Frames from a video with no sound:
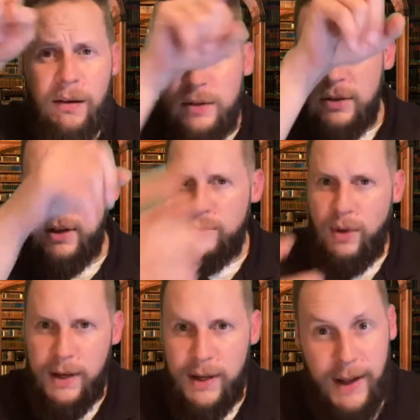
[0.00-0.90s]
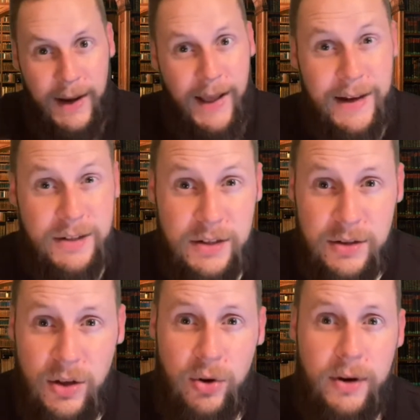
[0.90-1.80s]
So that's why I did it, and I actually
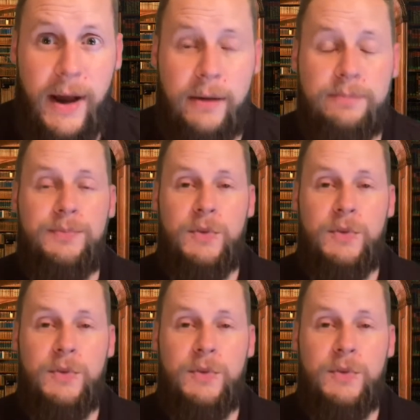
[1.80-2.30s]
slowed her down.